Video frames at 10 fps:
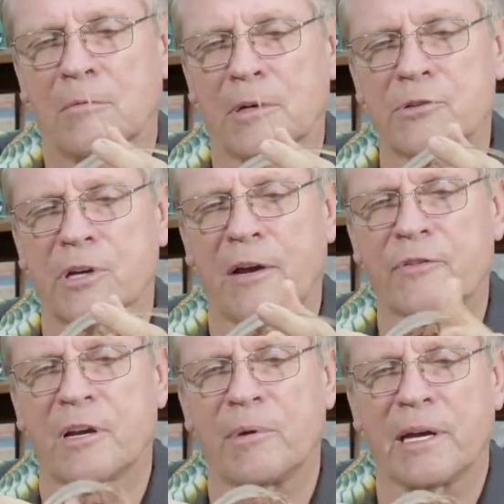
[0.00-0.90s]
One
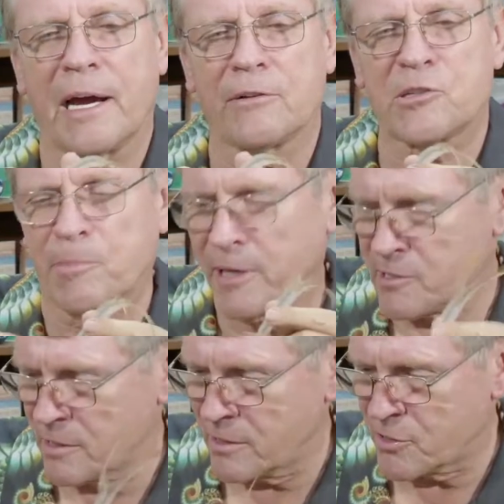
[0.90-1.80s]
shaft coming out
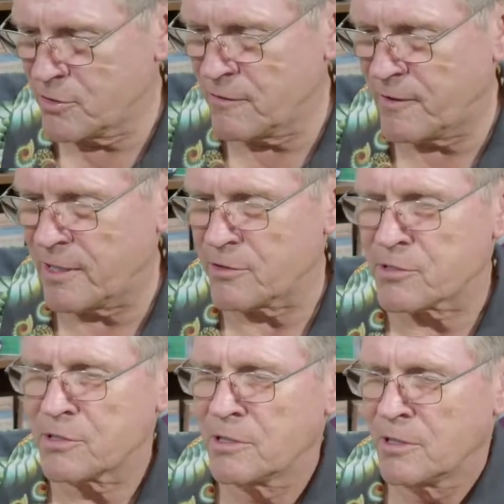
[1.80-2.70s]
splits into 2
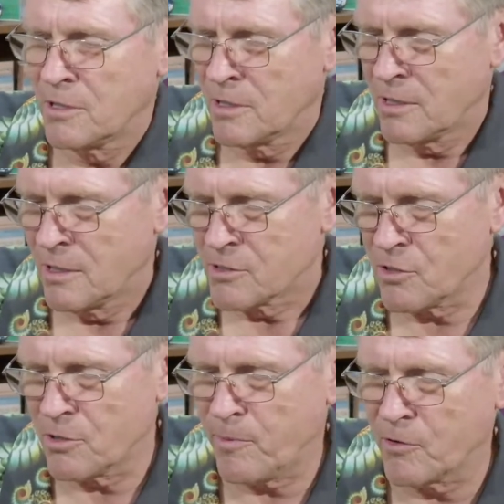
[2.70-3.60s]
feathers.
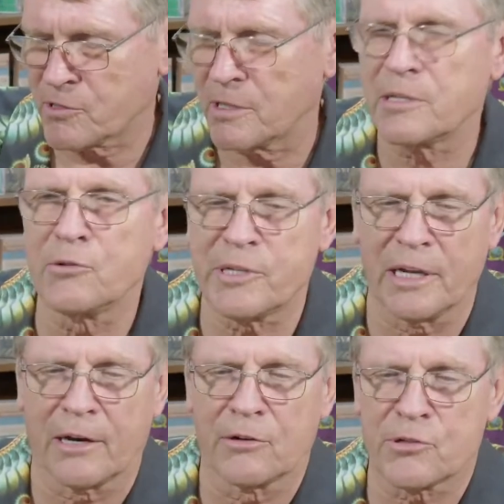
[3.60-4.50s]
So the New
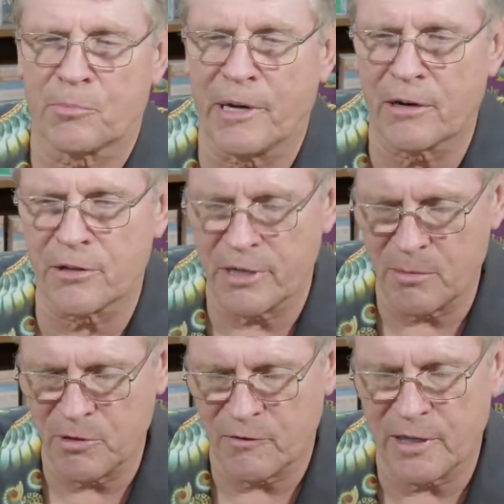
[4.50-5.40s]
Zealanders are proud of their
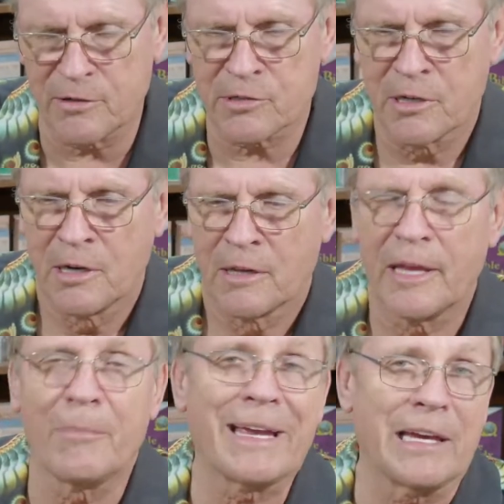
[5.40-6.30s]
emu feathers.
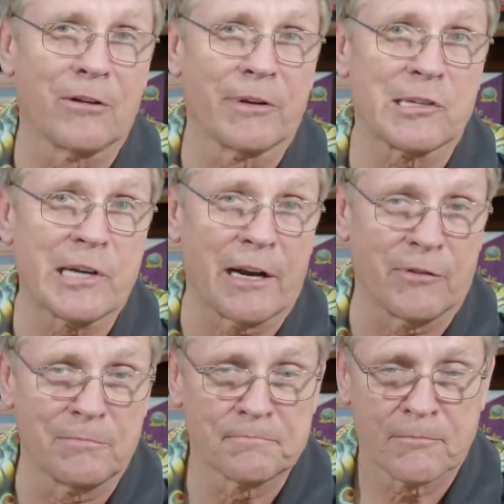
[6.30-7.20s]
They make earrings out
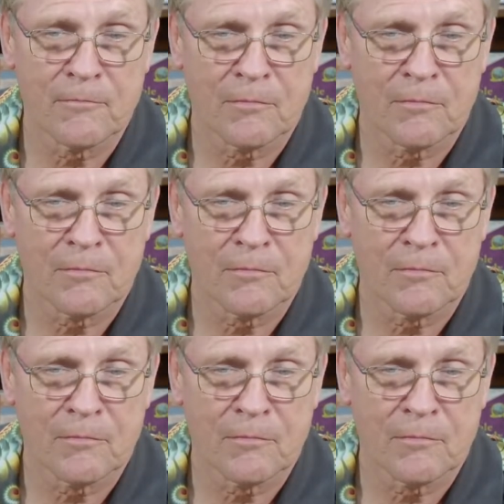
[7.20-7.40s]
of them.